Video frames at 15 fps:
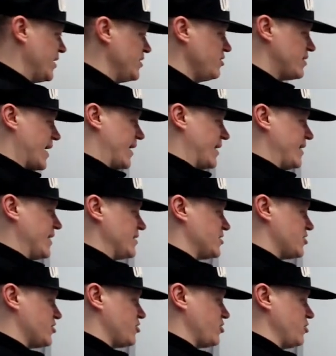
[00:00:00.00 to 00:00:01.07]
do that,
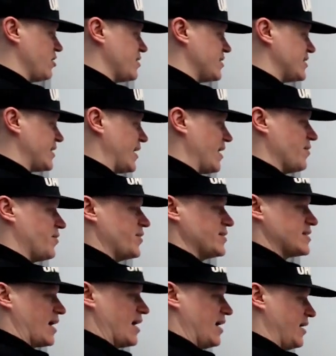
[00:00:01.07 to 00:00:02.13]
it's 2 to the 10th
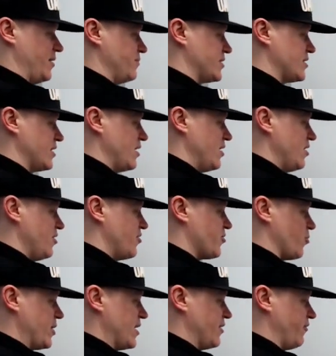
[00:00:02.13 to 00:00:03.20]
times
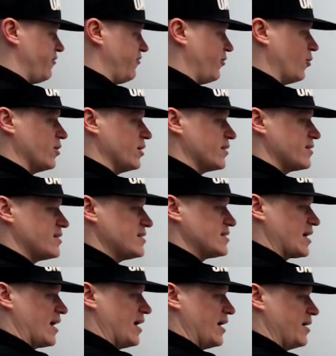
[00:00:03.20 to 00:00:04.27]
3 to the 4th
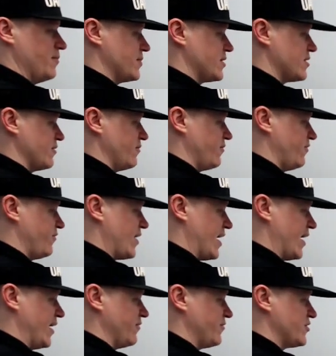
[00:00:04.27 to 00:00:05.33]
times
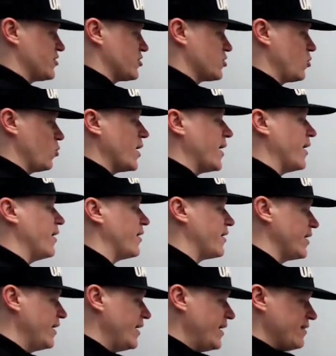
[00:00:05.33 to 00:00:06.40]
5 squared.
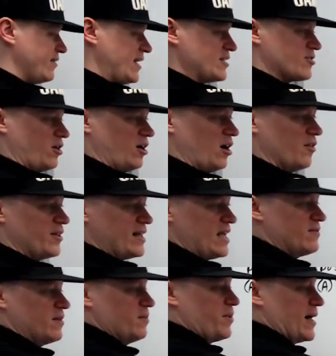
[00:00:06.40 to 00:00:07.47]
These are all the
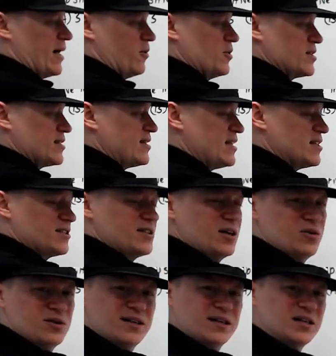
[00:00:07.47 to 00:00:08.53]
even powers. These
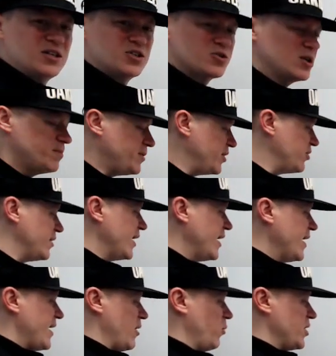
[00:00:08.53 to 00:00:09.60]
don't contribute.
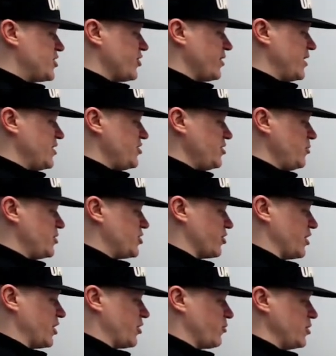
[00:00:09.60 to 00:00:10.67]
And what you're going to do is
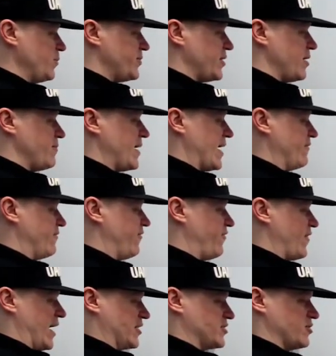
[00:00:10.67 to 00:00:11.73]
you're going to group them and
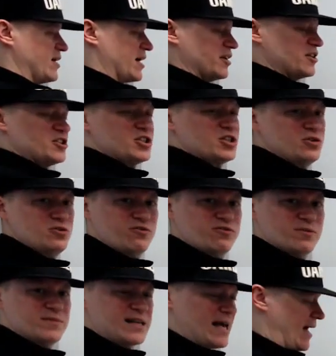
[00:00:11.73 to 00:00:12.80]
factor out a 2
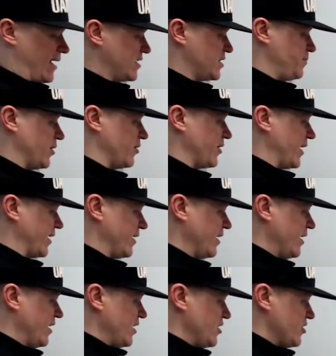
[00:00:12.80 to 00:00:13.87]
from the exponent.
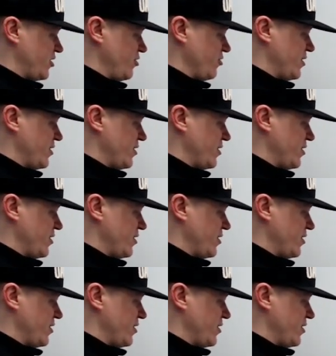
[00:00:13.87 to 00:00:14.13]
So you